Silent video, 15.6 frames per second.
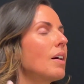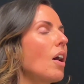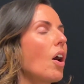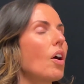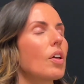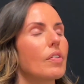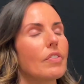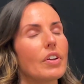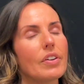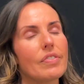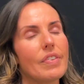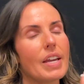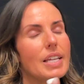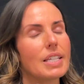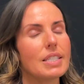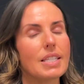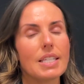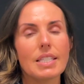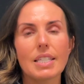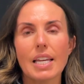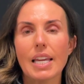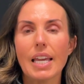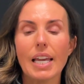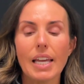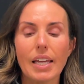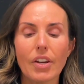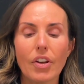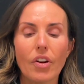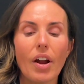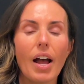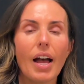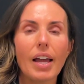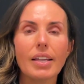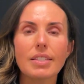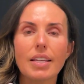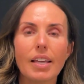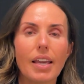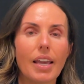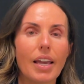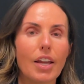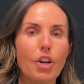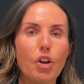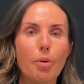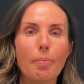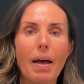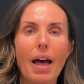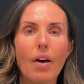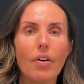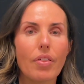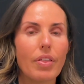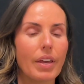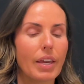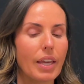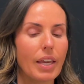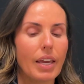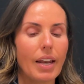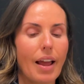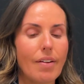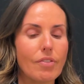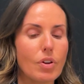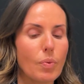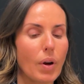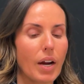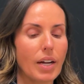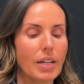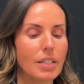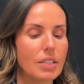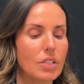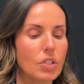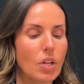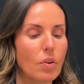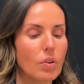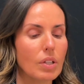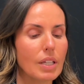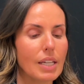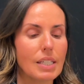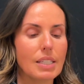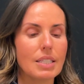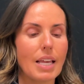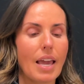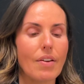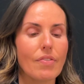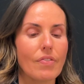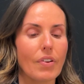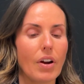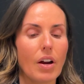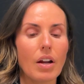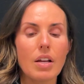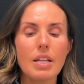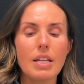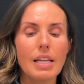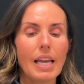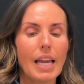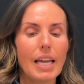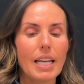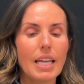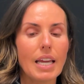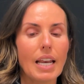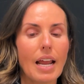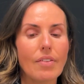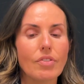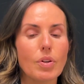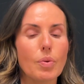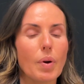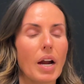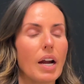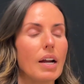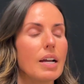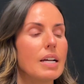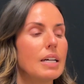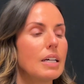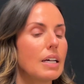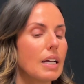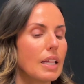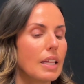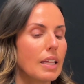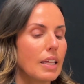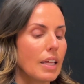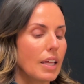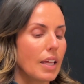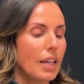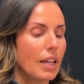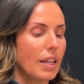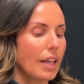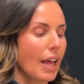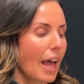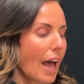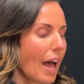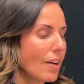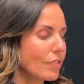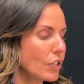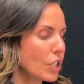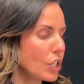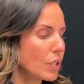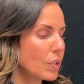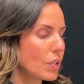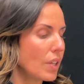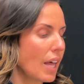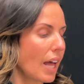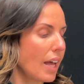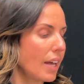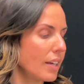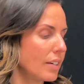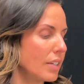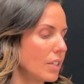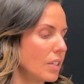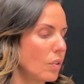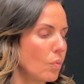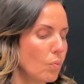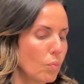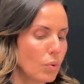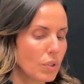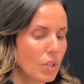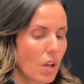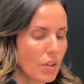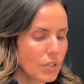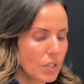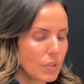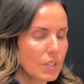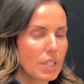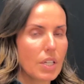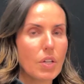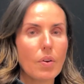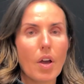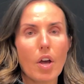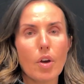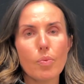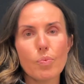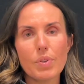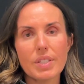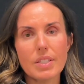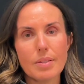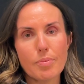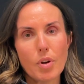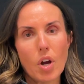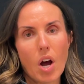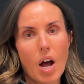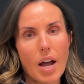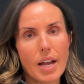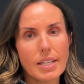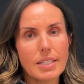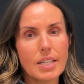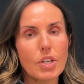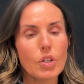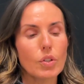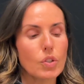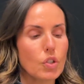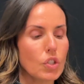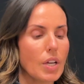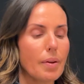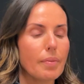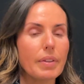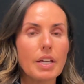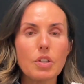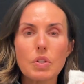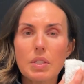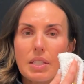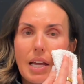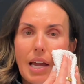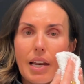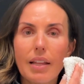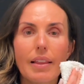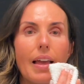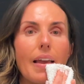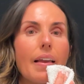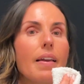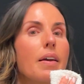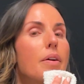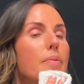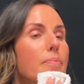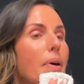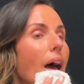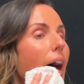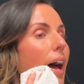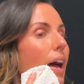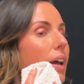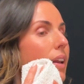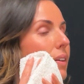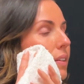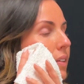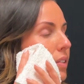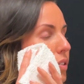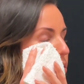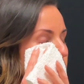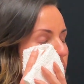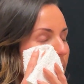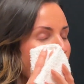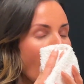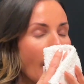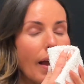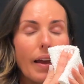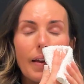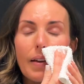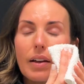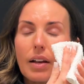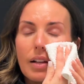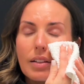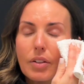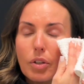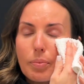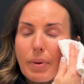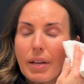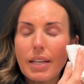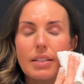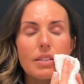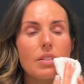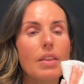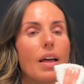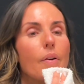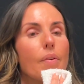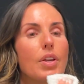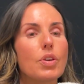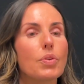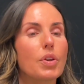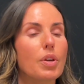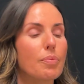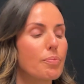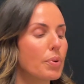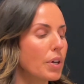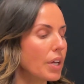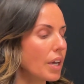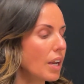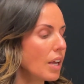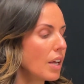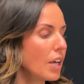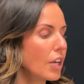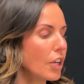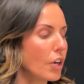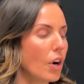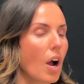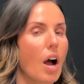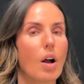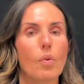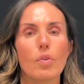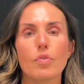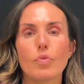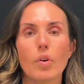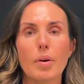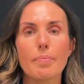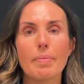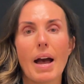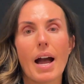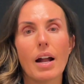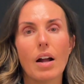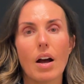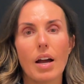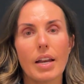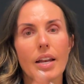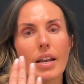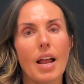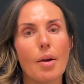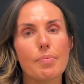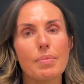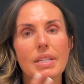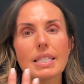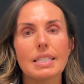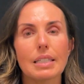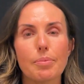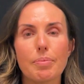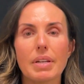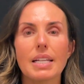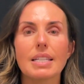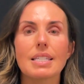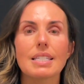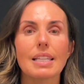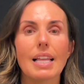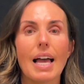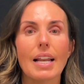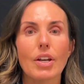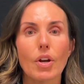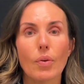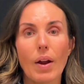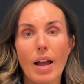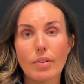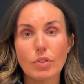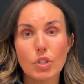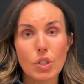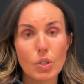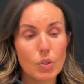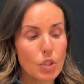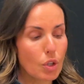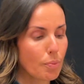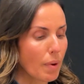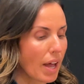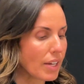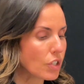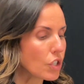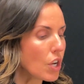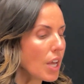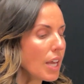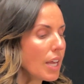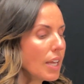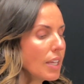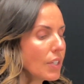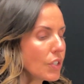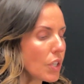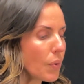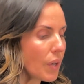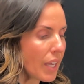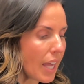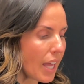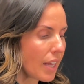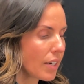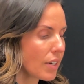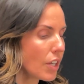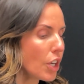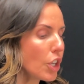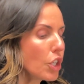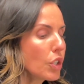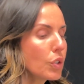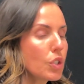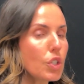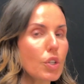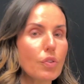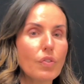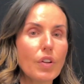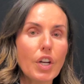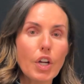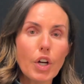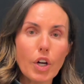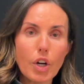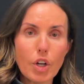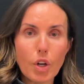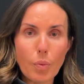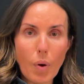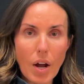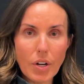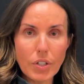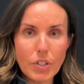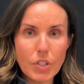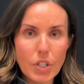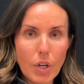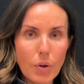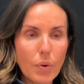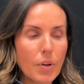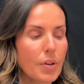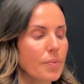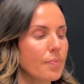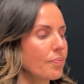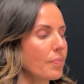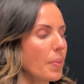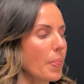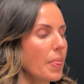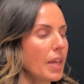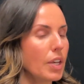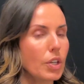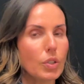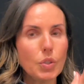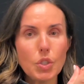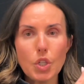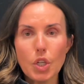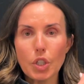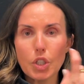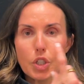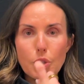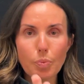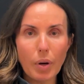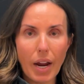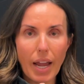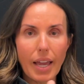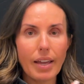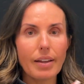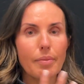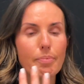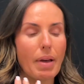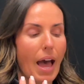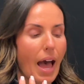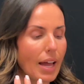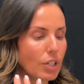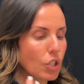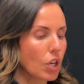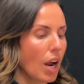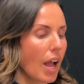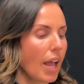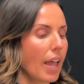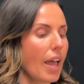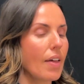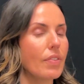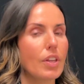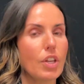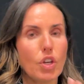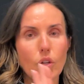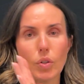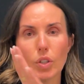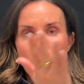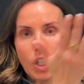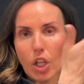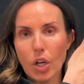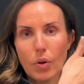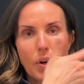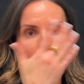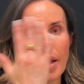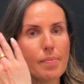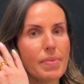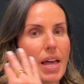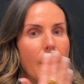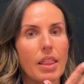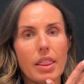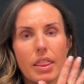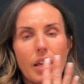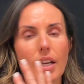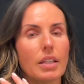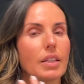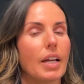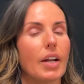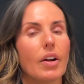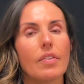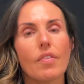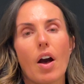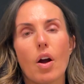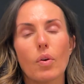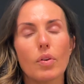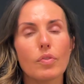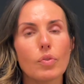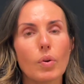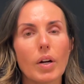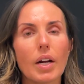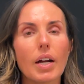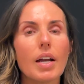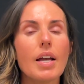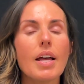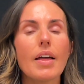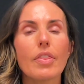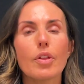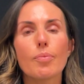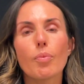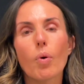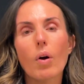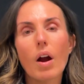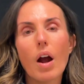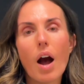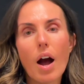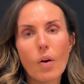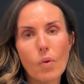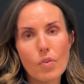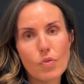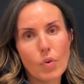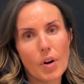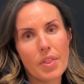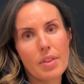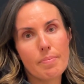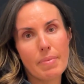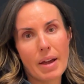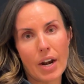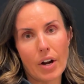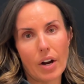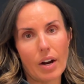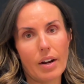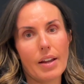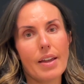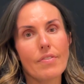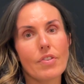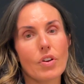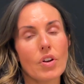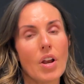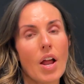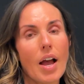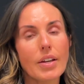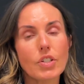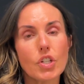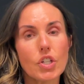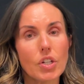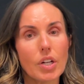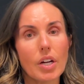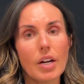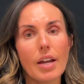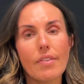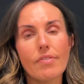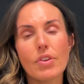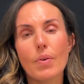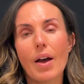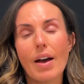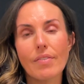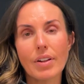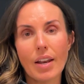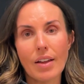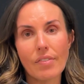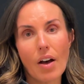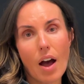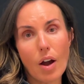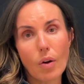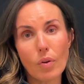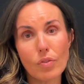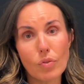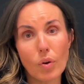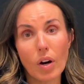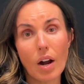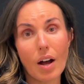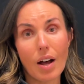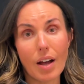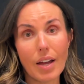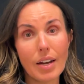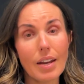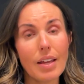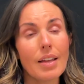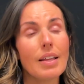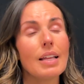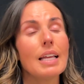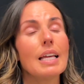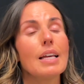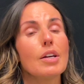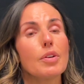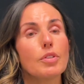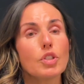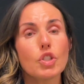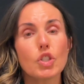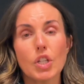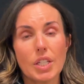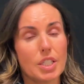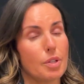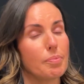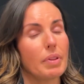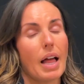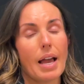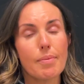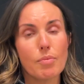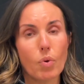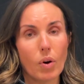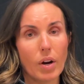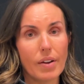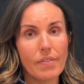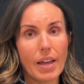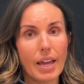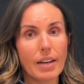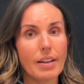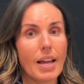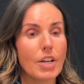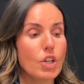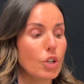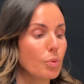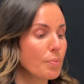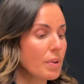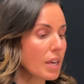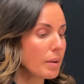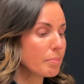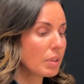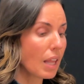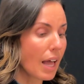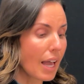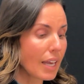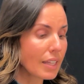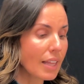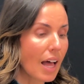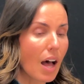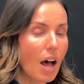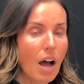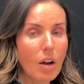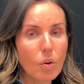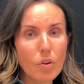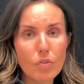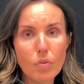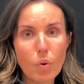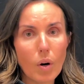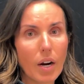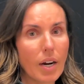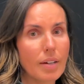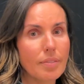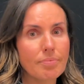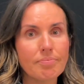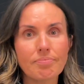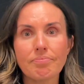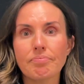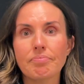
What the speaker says: all over your face. This can get in your eyes, it can get in your mouth, it can get everywhere. It's totally safe for any and everywhere. After you do that, we'll also send you home with some gauze, and you'll gently just kind of like pat dry a little bit, so that way you can put your Aquaphor back on and not be slipping and sliding around too much. So again, you'll do your vinegar and your water soak, then you'll do your spray, pat dry, and then you'll load up that thick layer of Aquaphor. The more Aquaphor, the better. If you're not sure if you have enough Aquaphor on, just apply more of it. And you'll be applying that Aquaphor